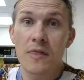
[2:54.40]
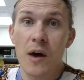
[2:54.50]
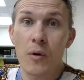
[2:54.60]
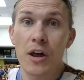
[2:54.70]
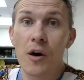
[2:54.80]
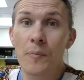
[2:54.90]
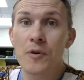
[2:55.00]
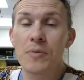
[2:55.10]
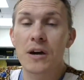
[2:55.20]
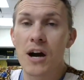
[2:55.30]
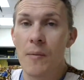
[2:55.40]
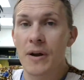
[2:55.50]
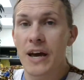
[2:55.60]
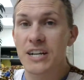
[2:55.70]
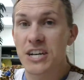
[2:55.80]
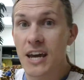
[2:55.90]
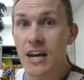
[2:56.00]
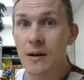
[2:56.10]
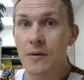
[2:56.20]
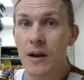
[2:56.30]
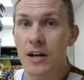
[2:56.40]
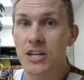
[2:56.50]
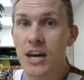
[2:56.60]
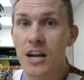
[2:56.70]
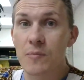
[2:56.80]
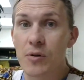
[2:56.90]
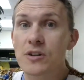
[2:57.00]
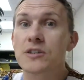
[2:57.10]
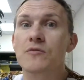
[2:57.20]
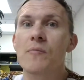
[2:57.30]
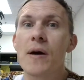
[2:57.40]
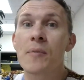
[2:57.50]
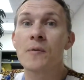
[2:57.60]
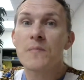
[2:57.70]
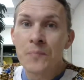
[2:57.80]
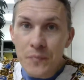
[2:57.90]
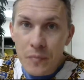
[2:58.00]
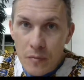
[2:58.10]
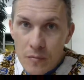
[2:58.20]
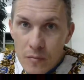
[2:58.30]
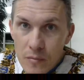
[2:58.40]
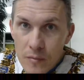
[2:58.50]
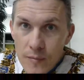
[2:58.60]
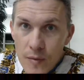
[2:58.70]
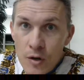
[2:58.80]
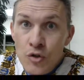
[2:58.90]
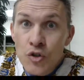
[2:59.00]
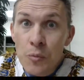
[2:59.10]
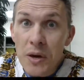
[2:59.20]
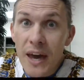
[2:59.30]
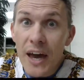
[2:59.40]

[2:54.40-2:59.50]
That would help you become an educated person. Remember, to be